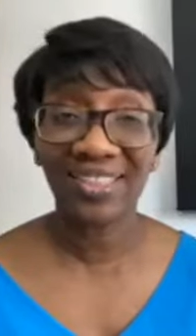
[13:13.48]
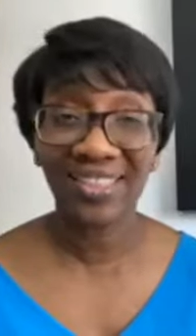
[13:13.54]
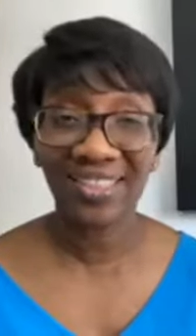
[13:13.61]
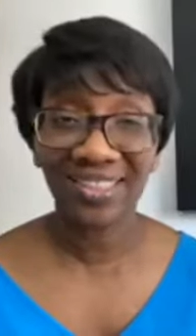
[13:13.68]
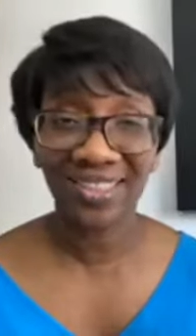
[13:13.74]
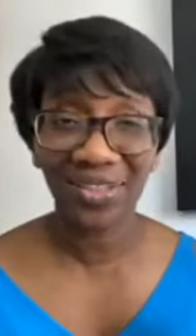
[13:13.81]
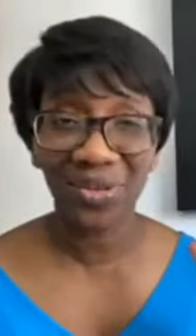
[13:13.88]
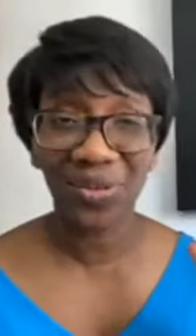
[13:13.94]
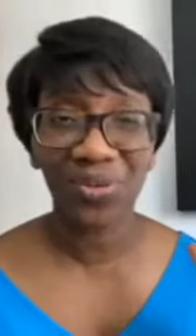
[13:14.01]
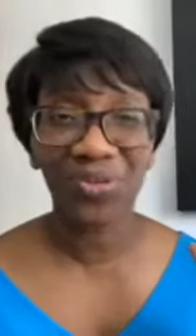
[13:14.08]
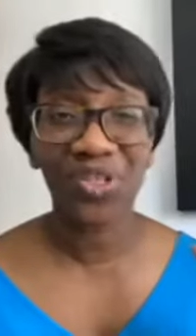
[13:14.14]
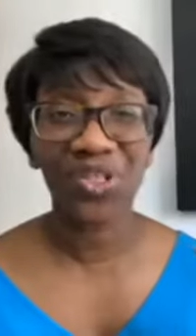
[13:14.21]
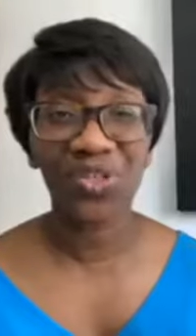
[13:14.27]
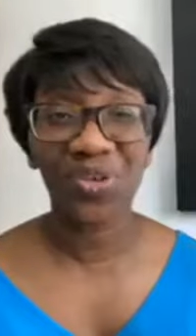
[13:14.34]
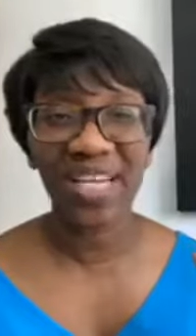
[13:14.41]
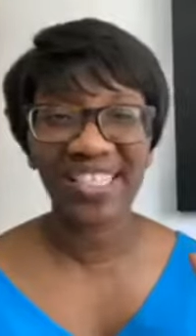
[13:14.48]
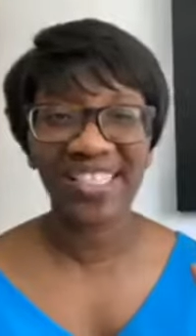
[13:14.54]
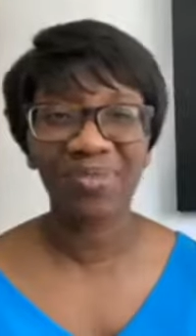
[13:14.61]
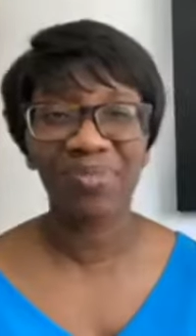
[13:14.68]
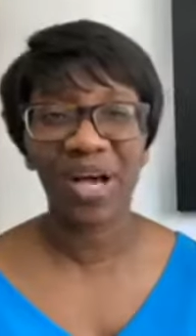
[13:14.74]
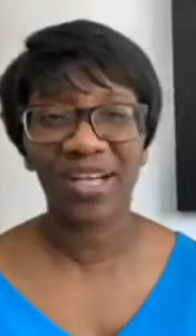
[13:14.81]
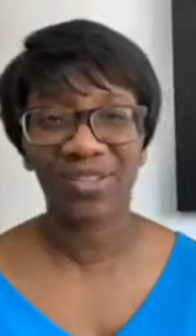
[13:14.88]
you know,
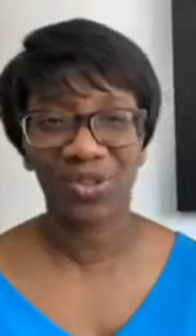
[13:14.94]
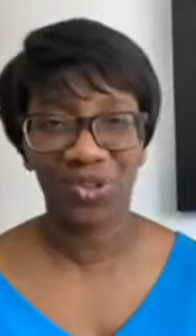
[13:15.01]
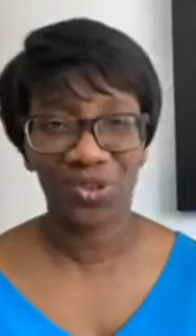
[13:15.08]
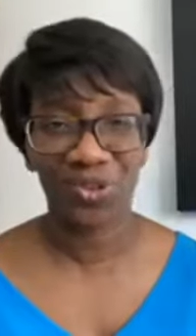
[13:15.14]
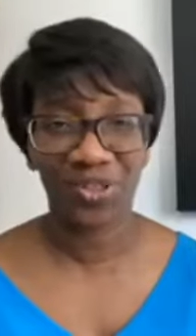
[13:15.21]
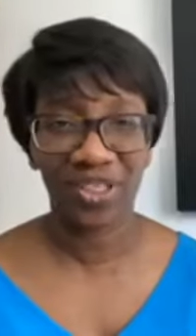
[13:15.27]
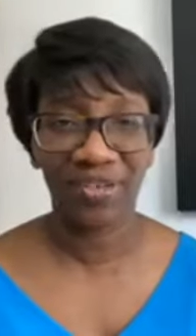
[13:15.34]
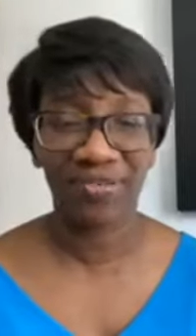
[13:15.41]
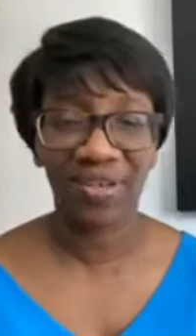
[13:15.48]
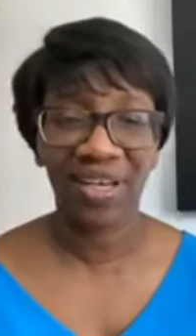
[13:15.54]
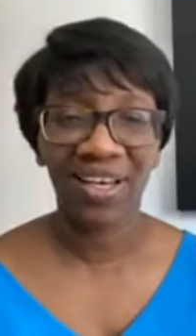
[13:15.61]
traced back to Joseph,